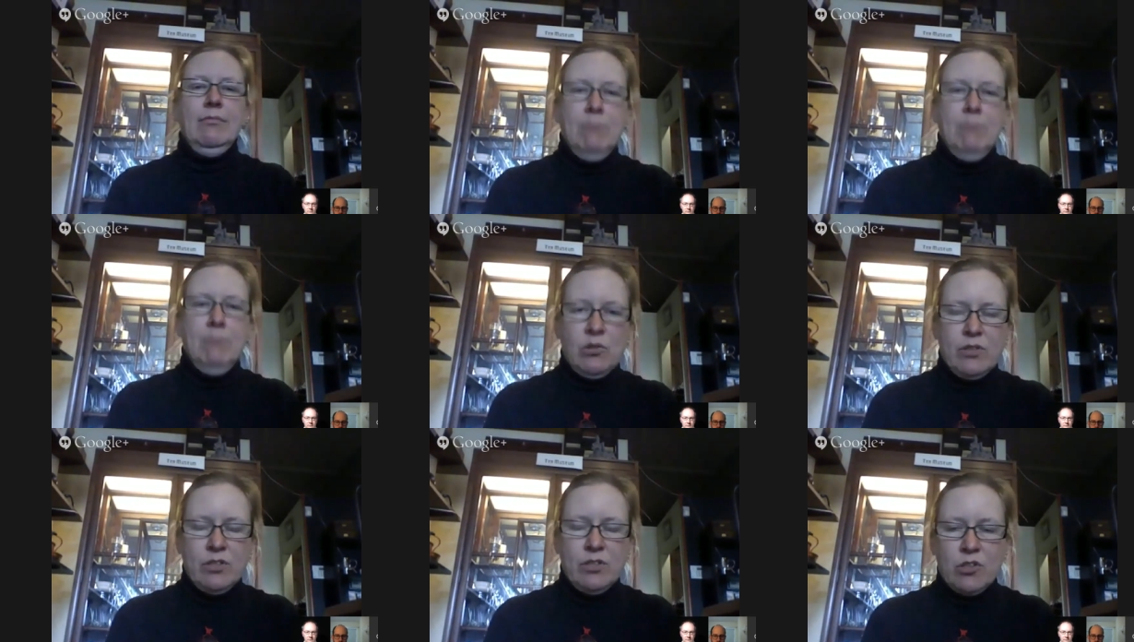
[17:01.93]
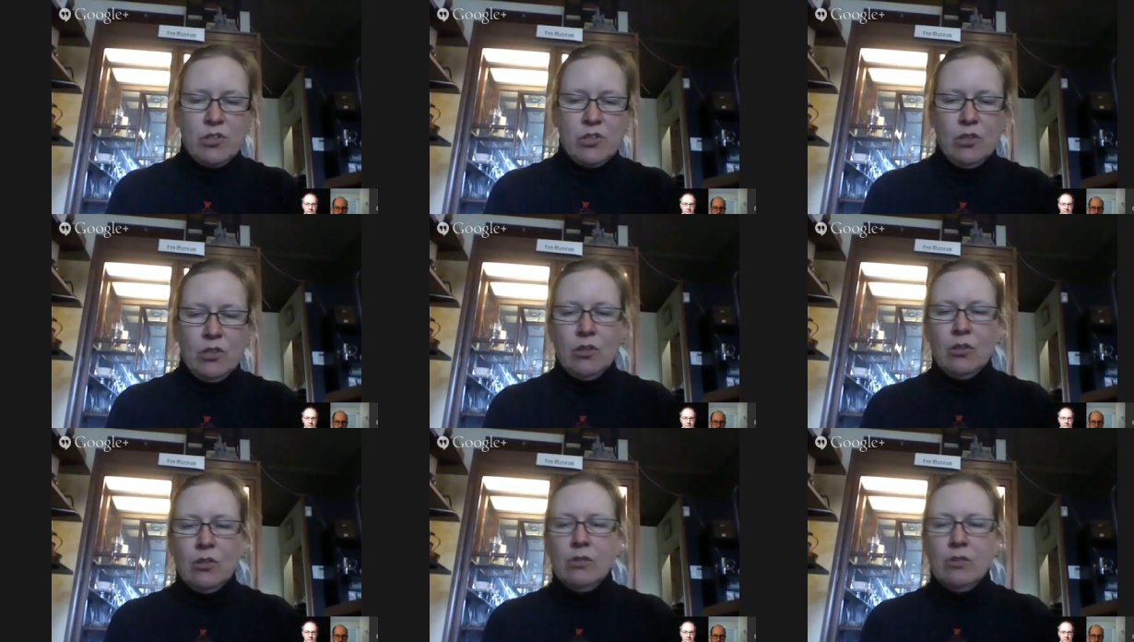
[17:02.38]
milk and
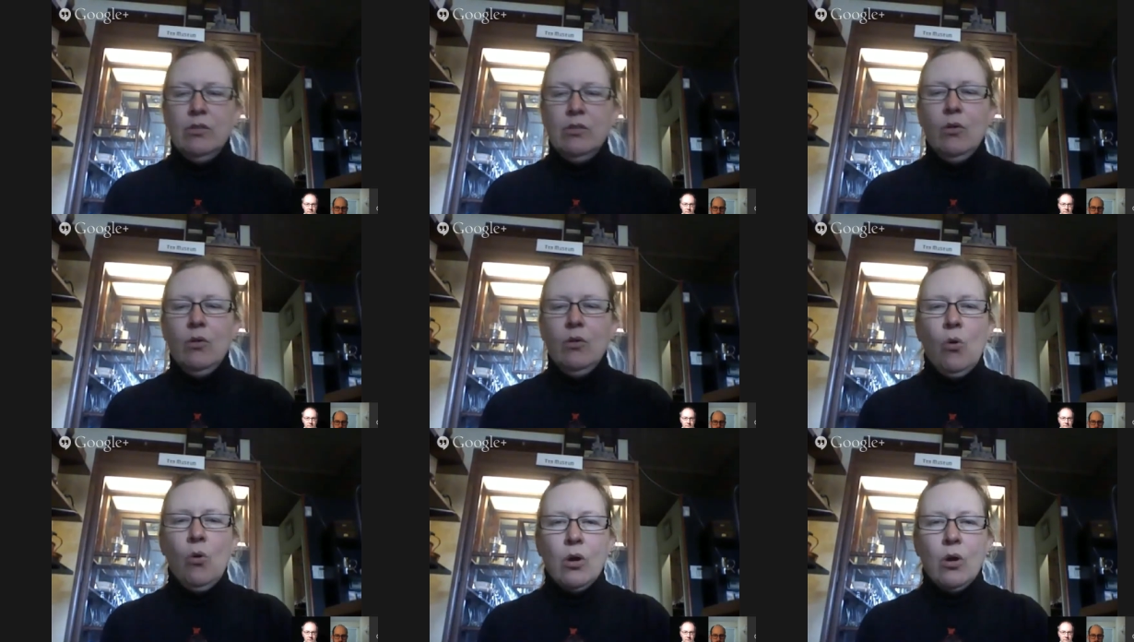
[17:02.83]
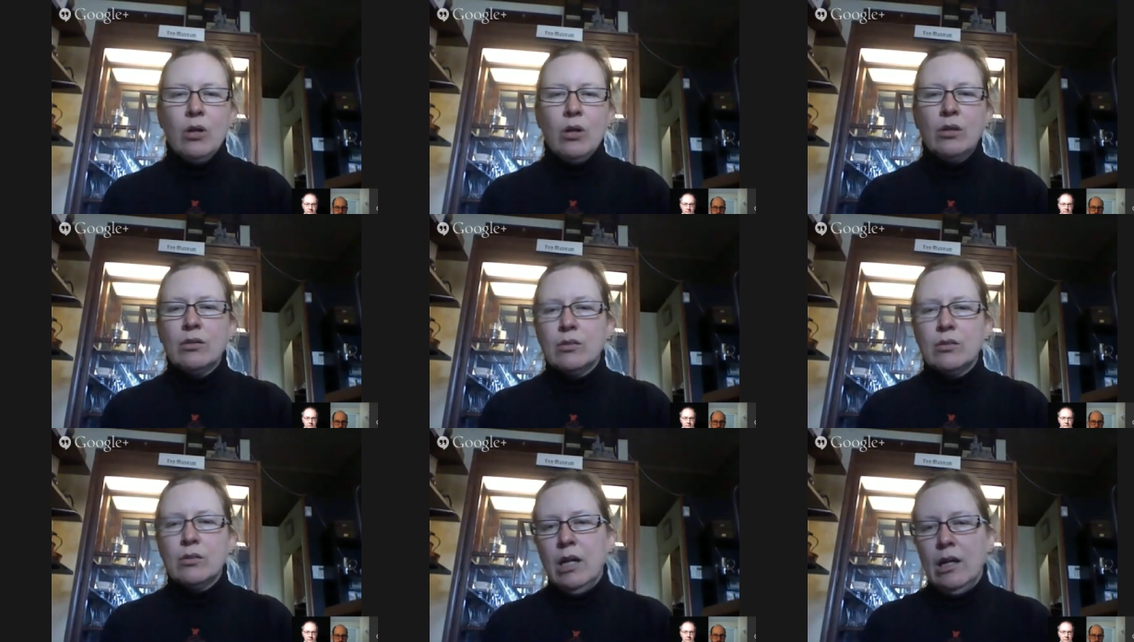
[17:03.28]
sugar or
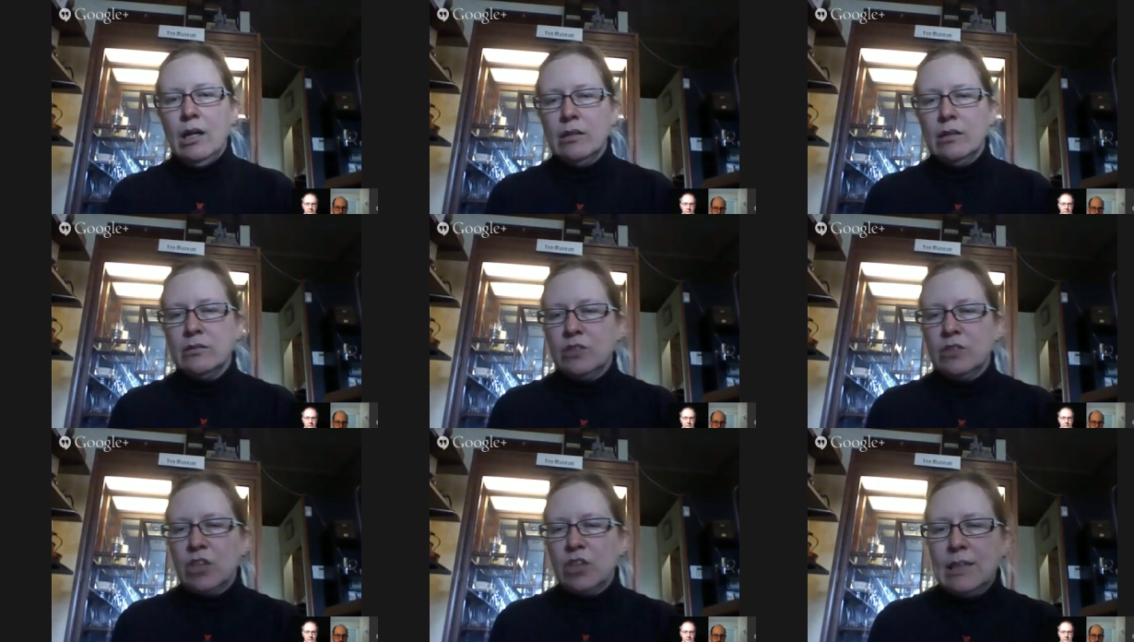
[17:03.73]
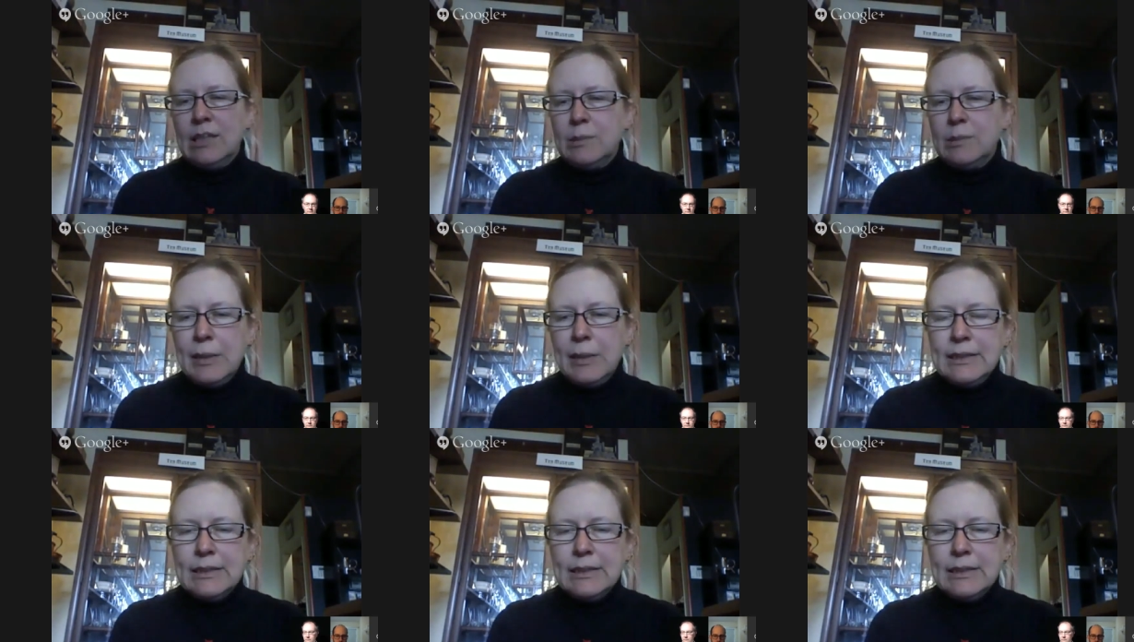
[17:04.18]
chai
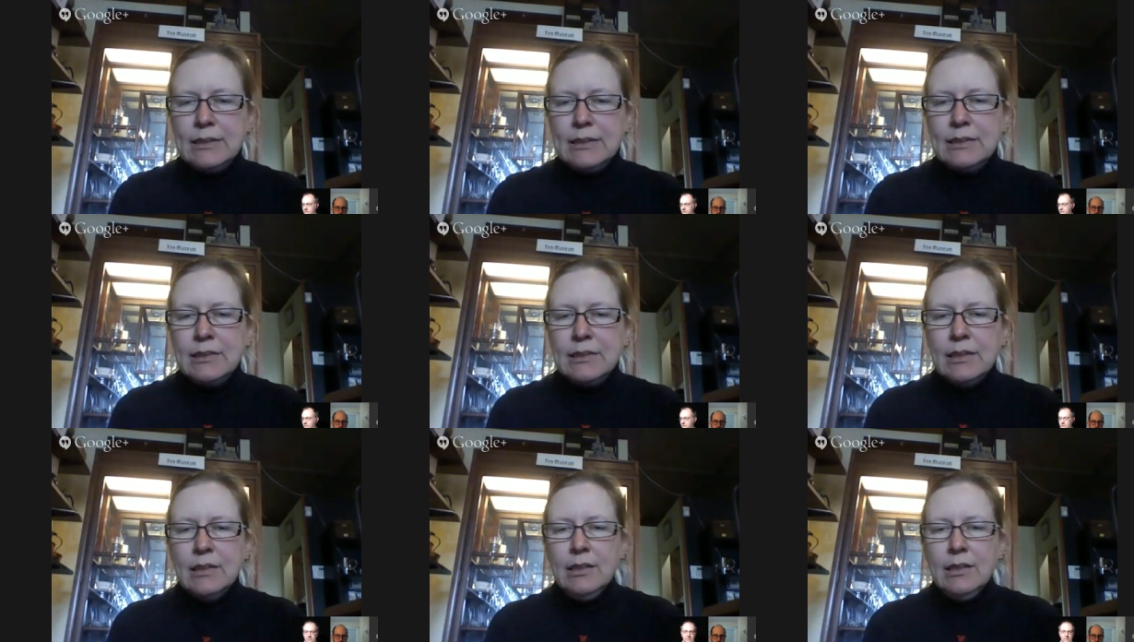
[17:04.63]
spices.